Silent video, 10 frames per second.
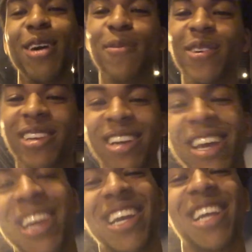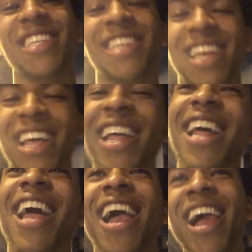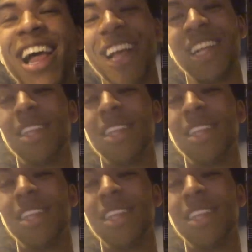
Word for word: up on her ass. We downtown.